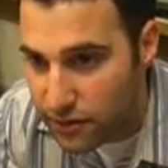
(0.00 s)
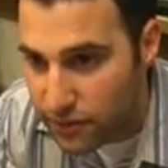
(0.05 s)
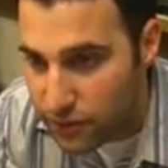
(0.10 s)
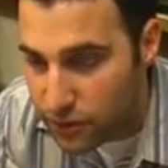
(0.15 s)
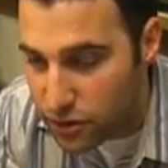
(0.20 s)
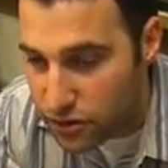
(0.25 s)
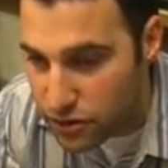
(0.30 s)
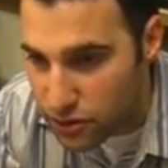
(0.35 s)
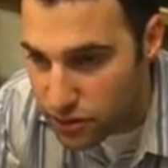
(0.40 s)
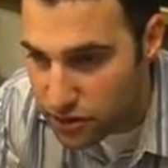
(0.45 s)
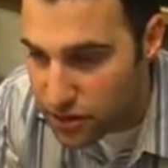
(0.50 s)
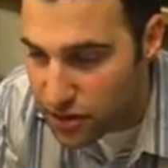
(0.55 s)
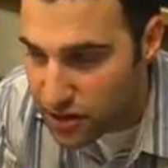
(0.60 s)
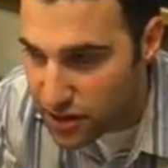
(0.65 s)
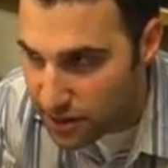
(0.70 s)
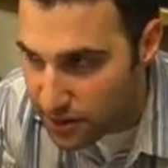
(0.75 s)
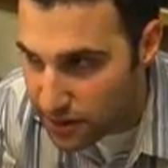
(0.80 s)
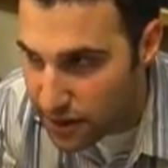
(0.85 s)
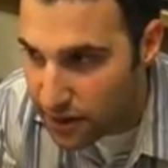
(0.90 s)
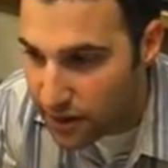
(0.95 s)
first
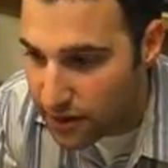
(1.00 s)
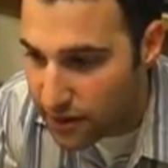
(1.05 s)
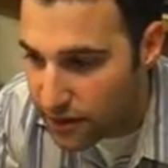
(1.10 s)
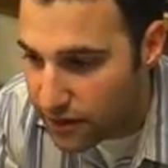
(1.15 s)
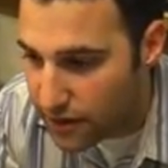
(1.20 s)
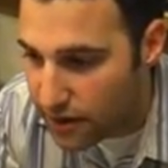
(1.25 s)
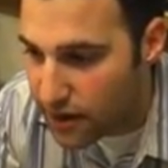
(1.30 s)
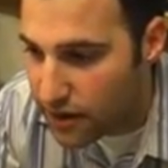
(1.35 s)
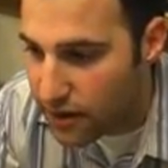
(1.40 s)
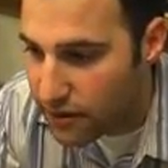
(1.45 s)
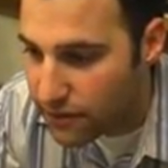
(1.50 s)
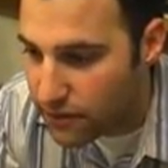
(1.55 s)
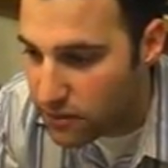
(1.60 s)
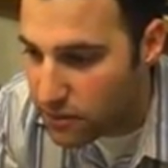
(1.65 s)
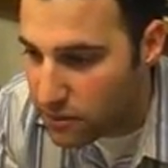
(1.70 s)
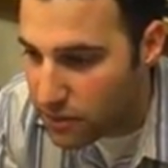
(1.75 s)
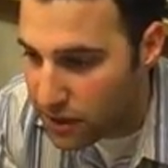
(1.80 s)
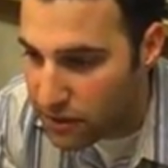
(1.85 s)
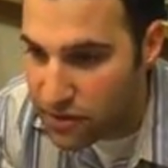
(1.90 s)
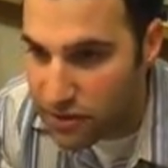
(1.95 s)
usage, I think,
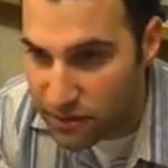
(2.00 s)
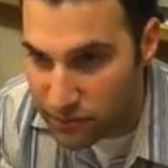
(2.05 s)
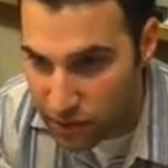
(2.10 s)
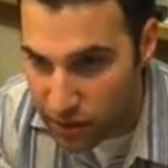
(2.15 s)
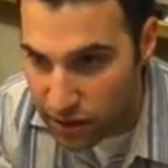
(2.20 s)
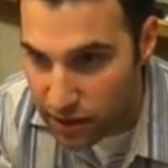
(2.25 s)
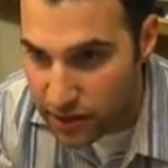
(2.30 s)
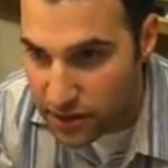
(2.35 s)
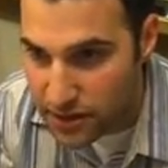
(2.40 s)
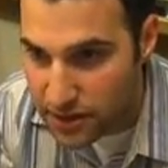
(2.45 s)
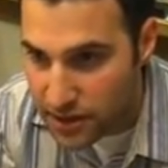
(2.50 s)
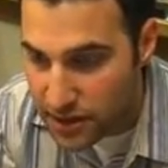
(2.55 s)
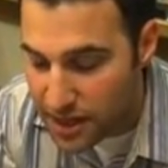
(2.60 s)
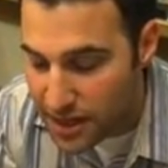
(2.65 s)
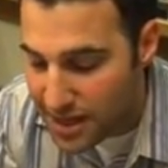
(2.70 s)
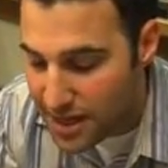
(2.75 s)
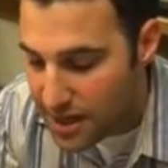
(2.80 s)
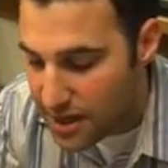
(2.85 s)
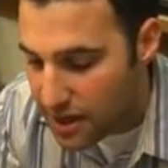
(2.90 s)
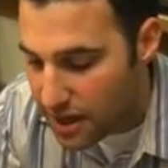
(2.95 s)
from a Microsoft product.
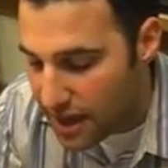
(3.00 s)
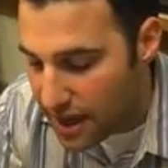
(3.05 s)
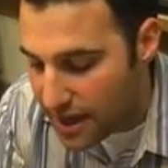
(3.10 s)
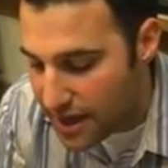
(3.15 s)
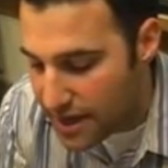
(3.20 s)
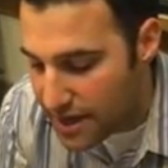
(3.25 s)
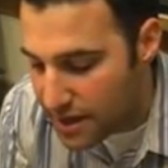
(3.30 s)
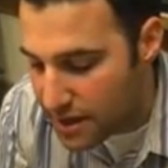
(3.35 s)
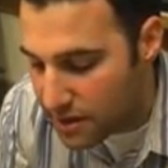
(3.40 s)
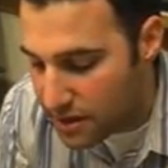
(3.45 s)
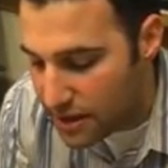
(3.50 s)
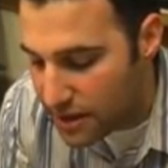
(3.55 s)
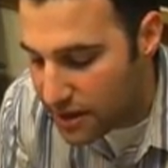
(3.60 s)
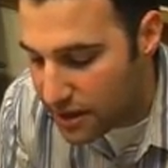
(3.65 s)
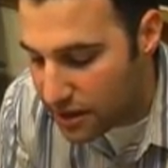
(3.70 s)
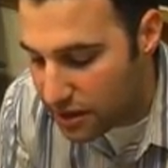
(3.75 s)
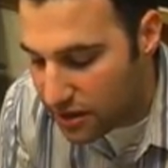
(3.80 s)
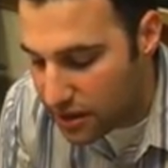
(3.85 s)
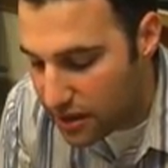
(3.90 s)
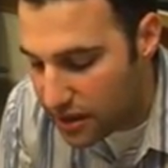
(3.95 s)
And
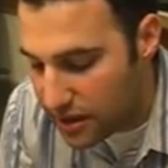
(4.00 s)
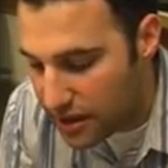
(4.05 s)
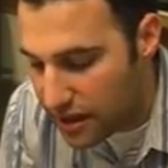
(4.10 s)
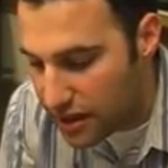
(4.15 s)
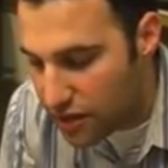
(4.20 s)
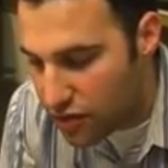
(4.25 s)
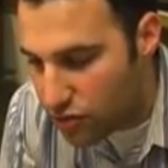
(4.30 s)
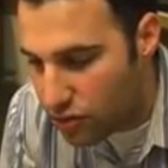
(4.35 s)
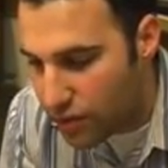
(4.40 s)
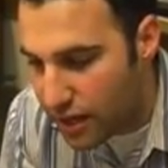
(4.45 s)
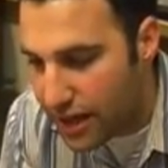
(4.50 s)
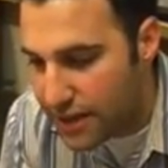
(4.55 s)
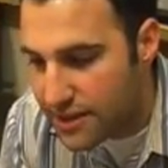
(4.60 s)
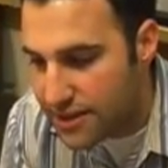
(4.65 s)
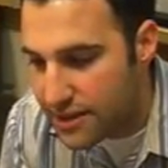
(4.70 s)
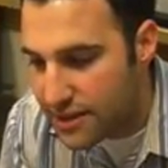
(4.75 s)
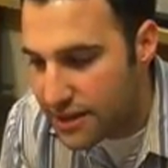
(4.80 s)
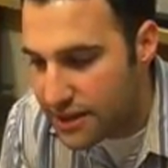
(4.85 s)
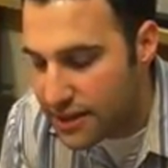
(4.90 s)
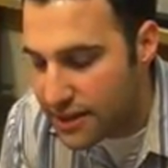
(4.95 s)
it
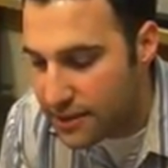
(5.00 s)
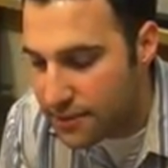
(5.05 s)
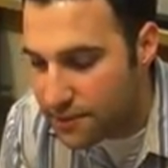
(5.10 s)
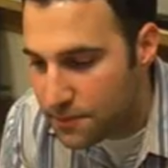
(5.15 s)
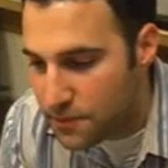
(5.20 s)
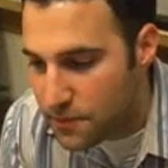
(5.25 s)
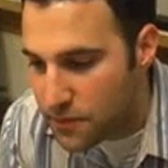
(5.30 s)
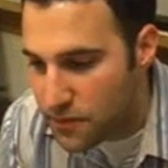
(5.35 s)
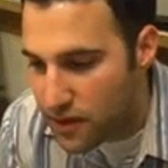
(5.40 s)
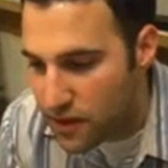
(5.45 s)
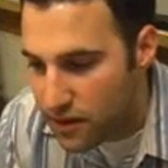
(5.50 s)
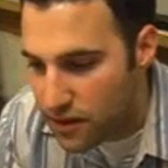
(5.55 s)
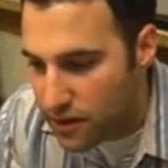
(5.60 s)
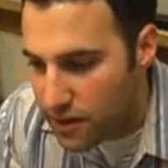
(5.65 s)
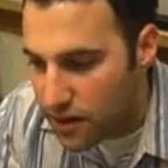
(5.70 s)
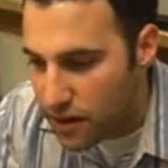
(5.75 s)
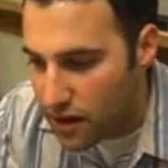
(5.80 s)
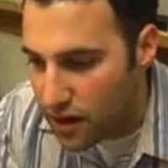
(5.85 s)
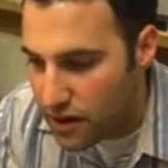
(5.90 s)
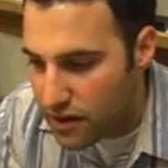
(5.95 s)
creates a
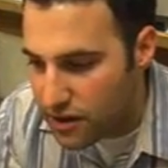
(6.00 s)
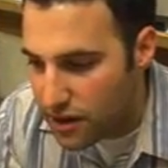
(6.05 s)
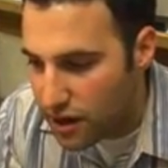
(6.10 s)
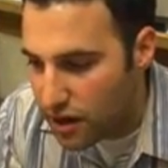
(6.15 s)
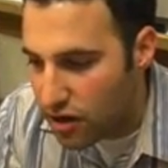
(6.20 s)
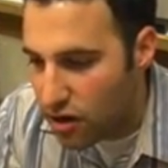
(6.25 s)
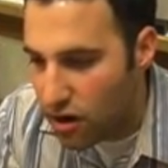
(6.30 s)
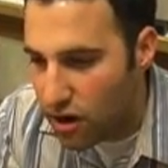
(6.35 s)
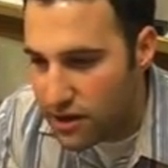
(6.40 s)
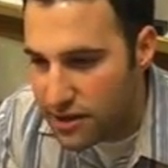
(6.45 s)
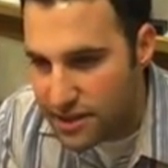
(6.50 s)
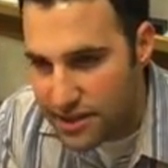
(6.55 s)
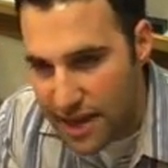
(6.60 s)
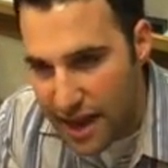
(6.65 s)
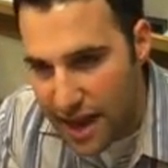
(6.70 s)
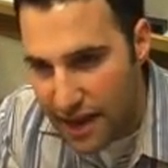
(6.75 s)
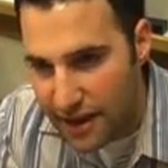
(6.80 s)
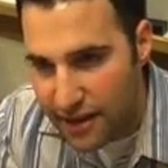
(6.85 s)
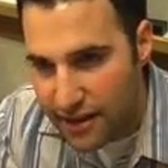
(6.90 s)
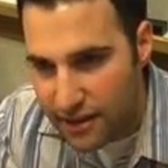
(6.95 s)

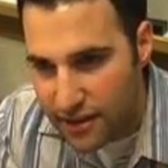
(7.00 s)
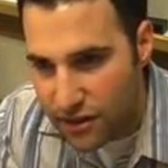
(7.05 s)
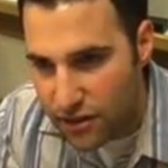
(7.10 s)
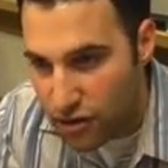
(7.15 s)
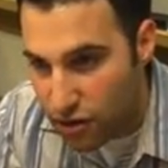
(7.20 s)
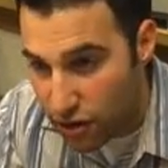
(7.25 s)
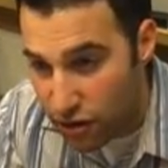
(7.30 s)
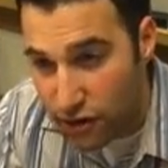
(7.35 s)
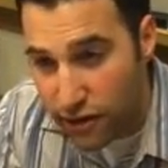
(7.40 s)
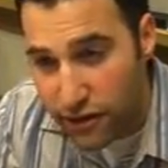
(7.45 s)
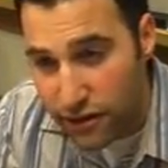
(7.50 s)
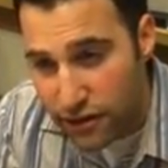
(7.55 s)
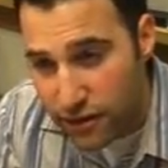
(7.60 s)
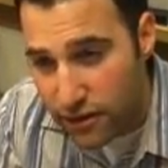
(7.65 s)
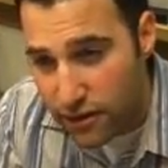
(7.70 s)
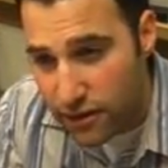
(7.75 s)
stack guard.